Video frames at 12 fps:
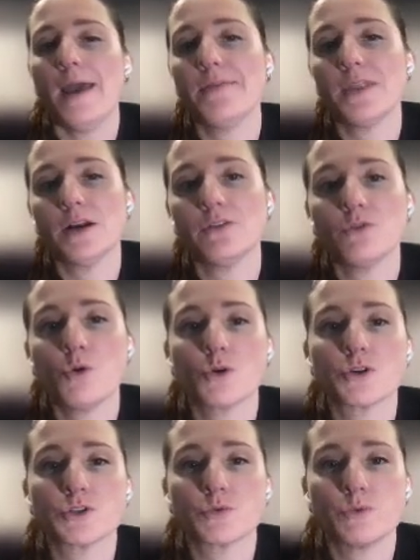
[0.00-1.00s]
and then, of
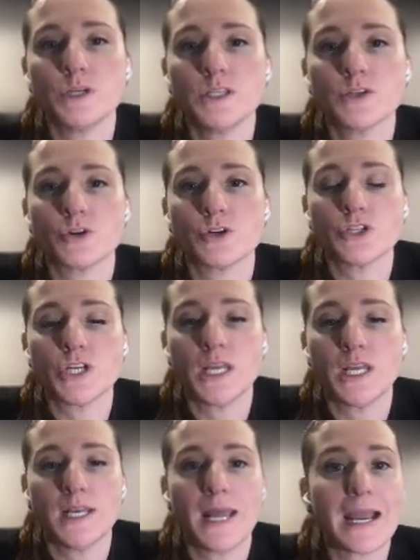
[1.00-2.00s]
course, research
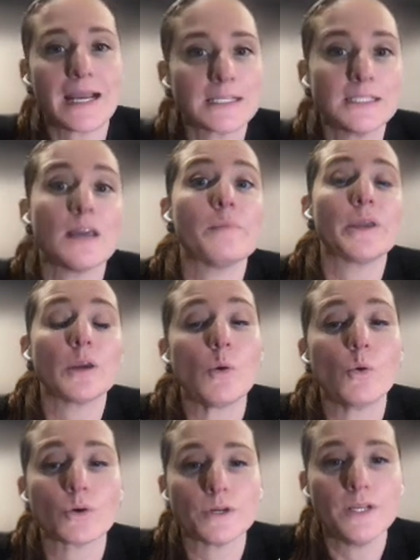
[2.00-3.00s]
in an
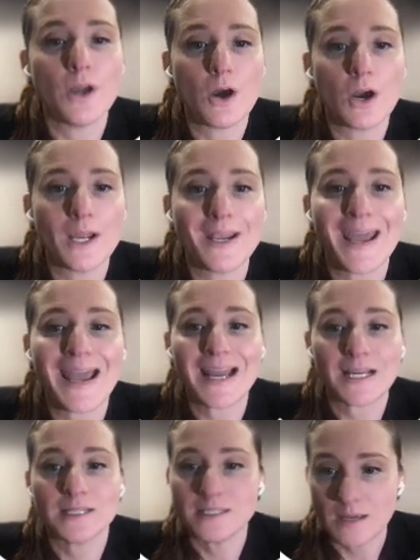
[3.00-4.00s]
academic or non
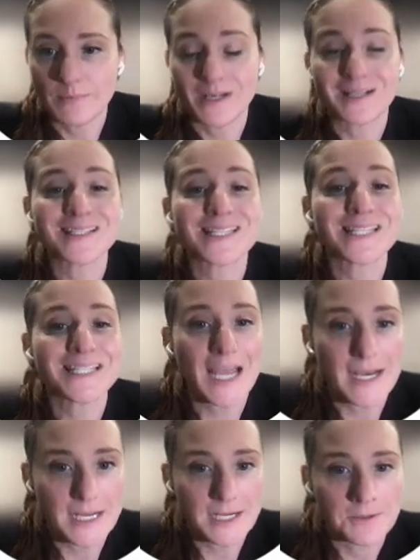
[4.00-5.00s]
academic
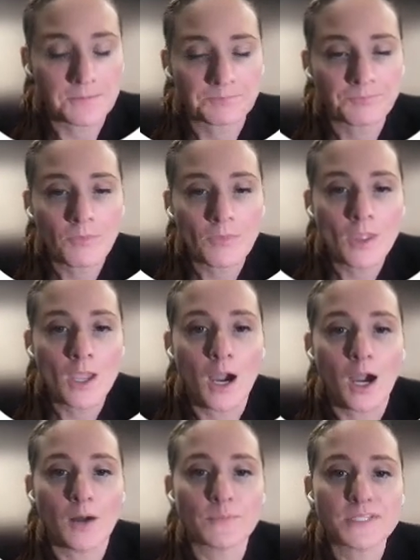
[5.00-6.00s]
setting.
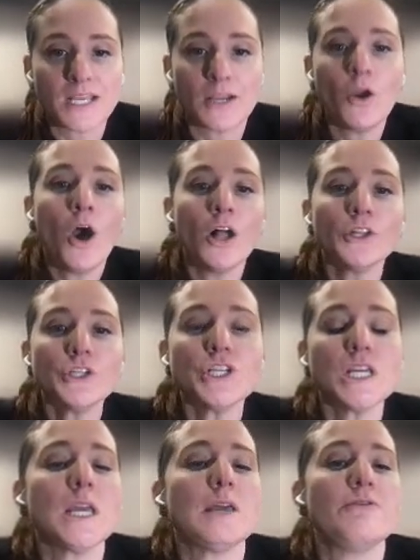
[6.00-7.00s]

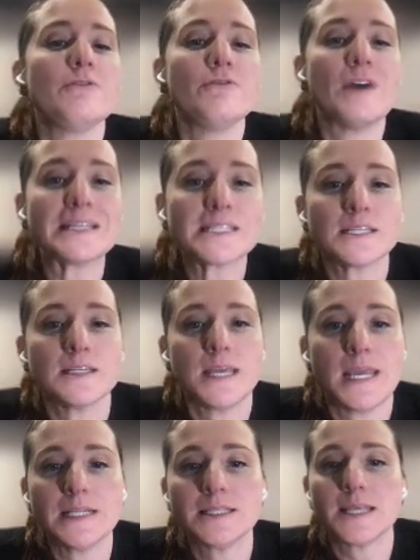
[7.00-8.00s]
Psychology
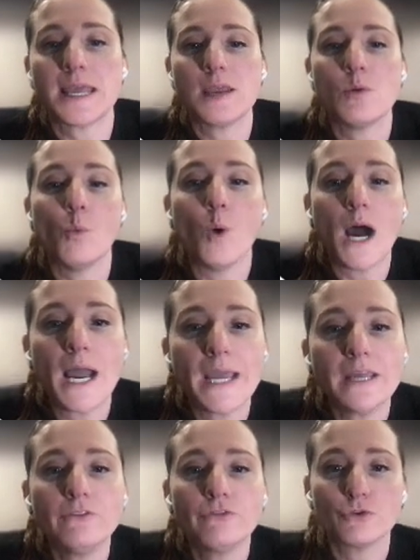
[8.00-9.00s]
investigates a
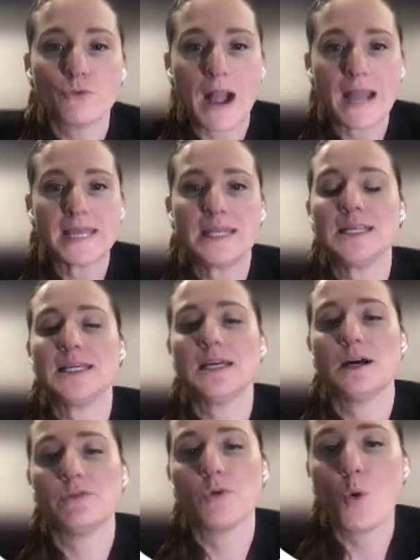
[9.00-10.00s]
wide
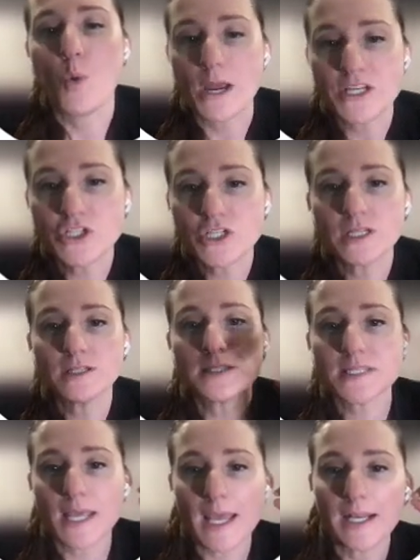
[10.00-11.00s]
variety of
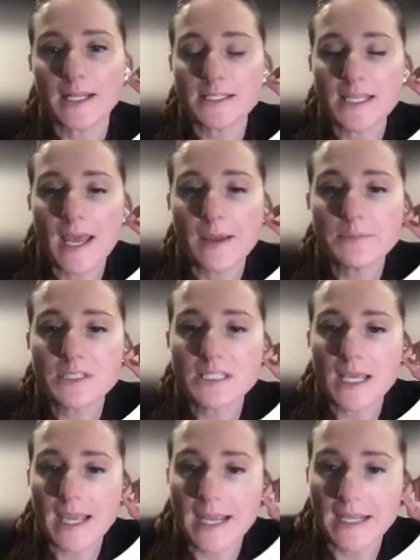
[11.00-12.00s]
questions and attempts
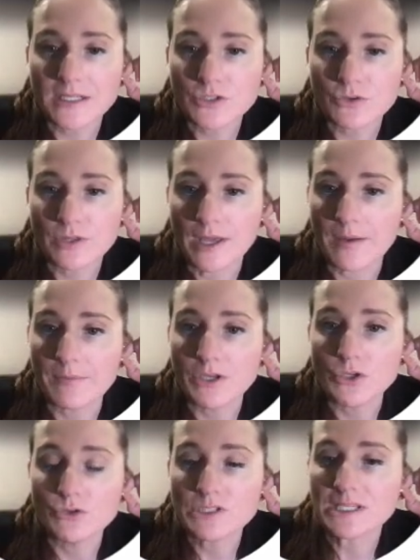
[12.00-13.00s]
to answer them
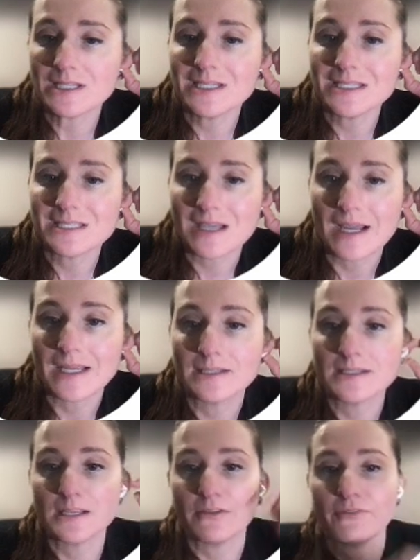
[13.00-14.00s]
using the
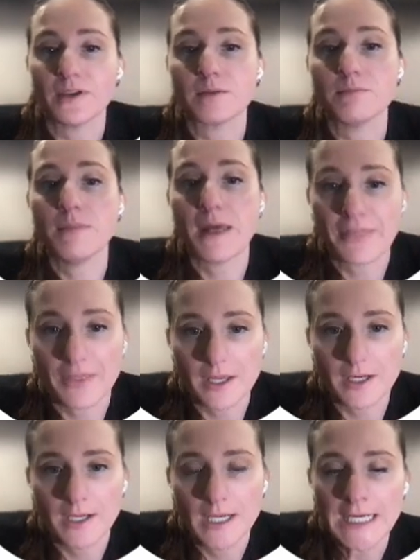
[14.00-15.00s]
scientific
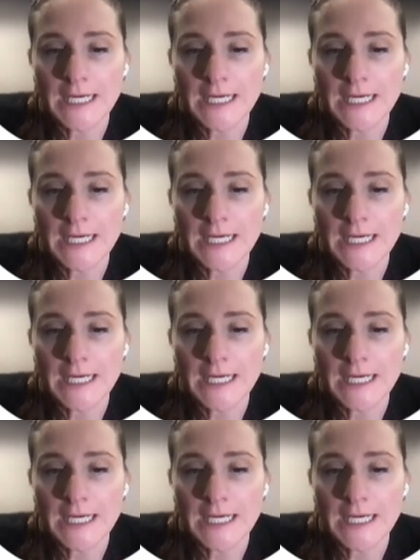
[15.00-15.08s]
method.